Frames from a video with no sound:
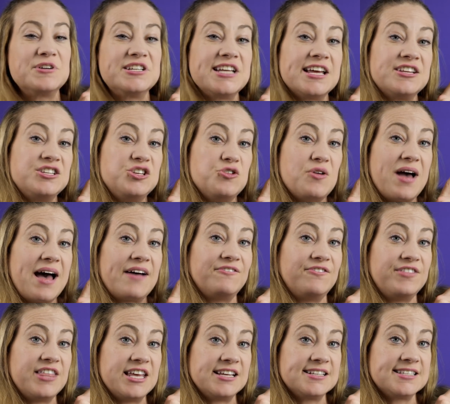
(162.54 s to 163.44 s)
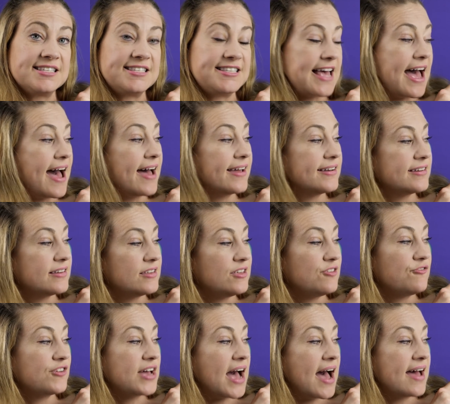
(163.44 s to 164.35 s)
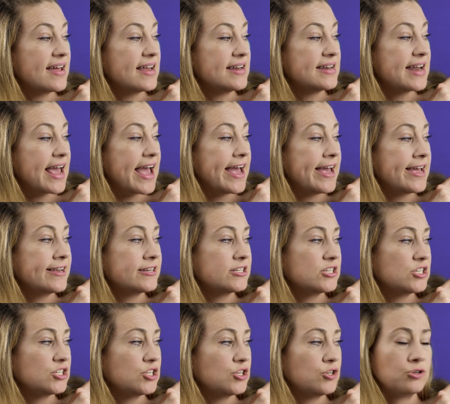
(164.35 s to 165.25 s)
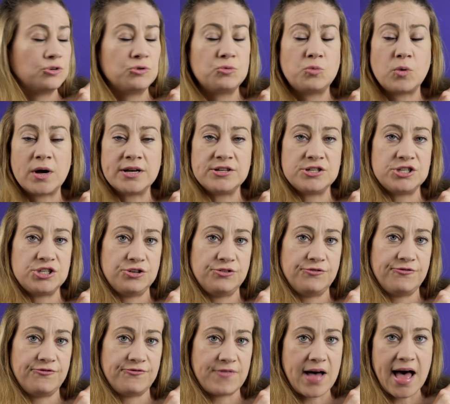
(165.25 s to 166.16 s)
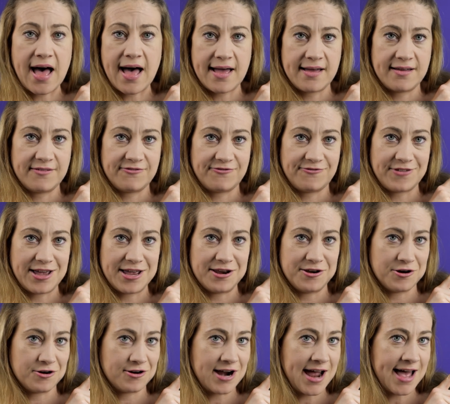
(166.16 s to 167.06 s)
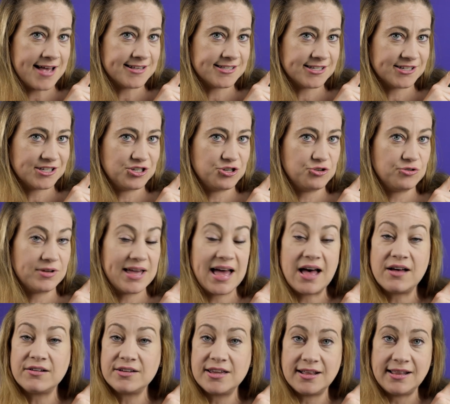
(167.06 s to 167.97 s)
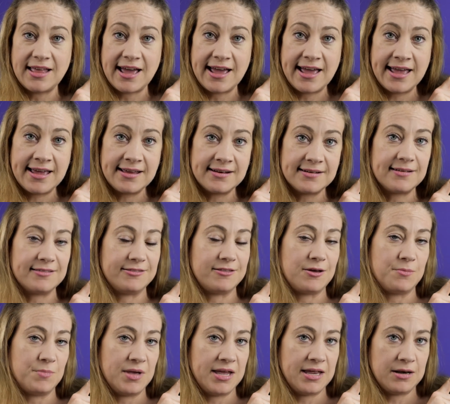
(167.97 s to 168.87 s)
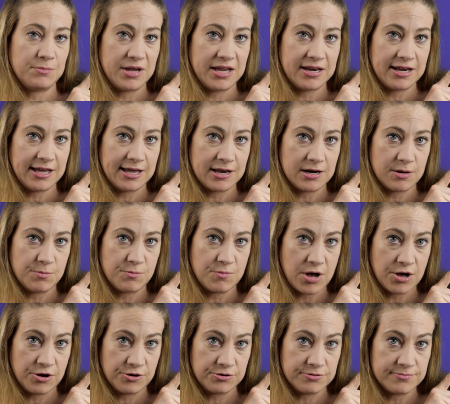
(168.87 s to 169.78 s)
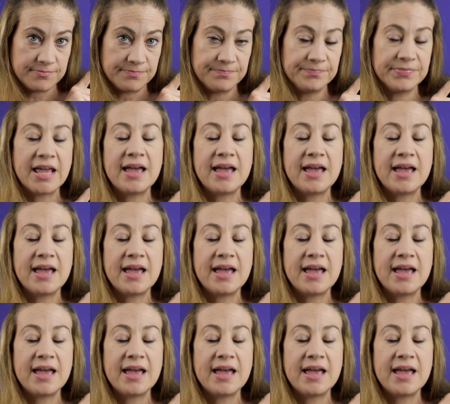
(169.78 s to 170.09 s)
pretend you have this set. You've got an 8, 2, 1, 2, 5, and you're asked to calculate the mean, median, and mode.